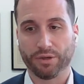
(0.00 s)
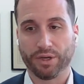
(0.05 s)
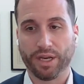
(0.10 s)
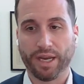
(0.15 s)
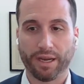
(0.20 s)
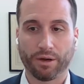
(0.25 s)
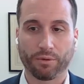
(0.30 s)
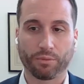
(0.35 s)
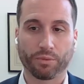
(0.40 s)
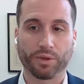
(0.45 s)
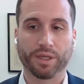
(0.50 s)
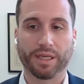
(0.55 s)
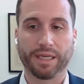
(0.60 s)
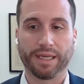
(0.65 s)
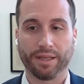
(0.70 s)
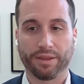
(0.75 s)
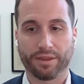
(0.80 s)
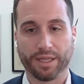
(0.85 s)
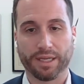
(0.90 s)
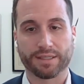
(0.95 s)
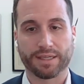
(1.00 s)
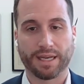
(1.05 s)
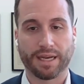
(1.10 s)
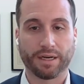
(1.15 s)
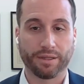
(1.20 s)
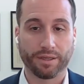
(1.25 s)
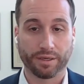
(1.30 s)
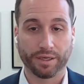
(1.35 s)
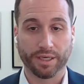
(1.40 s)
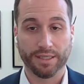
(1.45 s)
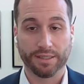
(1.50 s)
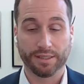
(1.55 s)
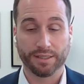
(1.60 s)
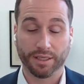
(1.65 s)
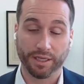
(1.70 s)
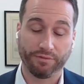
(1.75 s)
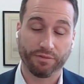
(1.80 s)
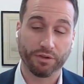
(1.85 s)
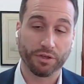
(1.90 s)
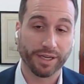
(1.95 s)
You can't really get things out of there
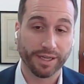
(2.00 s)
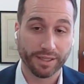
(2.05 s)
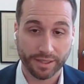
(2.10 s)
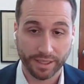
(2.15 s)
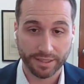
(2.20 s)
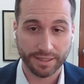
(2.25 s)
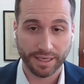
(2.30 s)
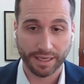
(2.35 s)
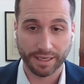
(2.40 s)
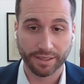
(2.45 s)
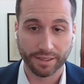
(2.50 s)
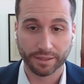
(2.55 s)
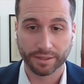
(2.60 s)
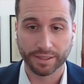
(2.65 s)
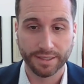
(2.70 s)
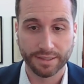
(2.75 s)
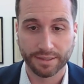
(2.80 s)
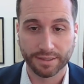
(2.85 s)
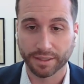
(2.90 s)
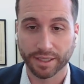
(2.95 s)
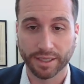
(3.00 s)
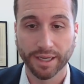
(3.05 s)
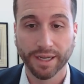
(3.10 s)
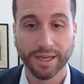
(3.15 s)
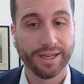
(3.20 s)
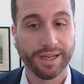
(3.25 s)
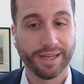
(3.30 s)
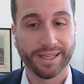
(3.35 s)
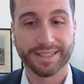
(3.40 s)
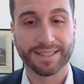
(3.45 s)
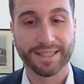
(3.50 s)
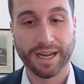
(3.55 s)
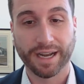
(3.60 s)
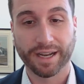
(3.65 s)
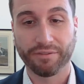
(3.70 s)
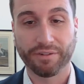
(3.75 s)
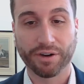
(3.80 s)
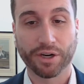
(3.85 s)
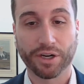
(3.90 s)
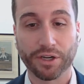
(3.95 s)
easily. If you can get things out of there easily, it's not
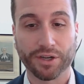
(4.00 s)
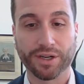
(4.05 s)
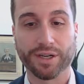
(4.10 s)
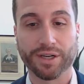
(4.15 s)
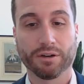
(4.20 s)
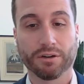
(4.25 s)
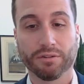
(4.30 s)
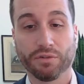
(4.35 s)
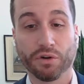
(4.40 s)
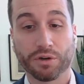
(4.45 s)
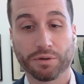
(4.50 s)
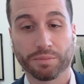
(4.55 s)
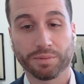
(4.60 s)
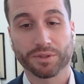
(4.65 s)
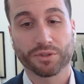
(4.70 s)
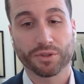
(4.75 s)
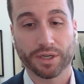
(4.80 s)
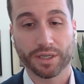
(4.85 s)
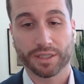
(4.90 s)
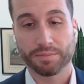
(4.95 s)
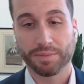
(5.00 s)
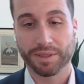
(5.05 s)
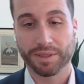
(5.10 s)
a very good irrevocable trust.